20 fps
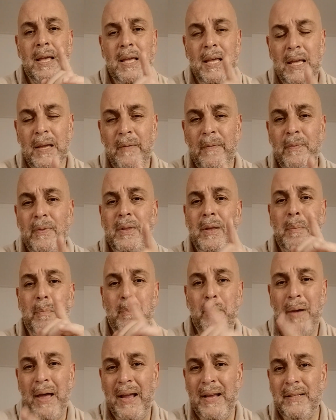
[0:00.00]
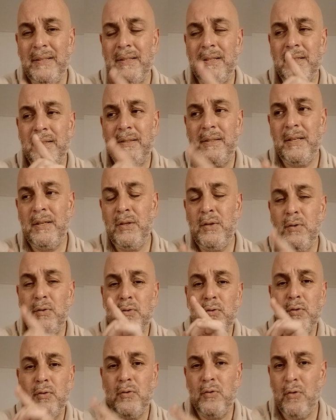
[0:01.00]
If the banks continue
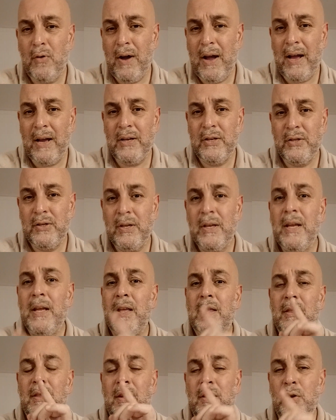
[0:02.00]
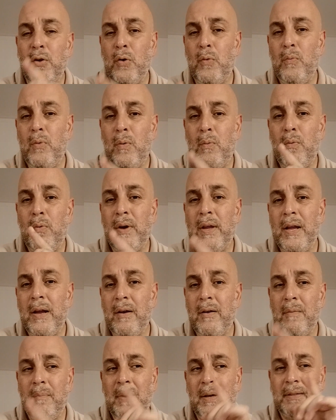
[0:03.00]
to crash, then no one will
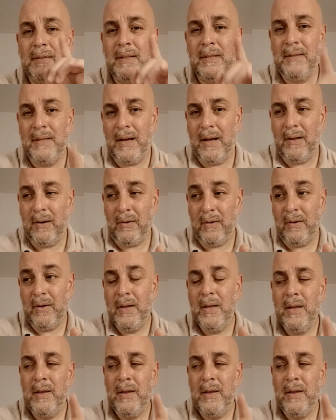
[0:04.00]
care about the dollar.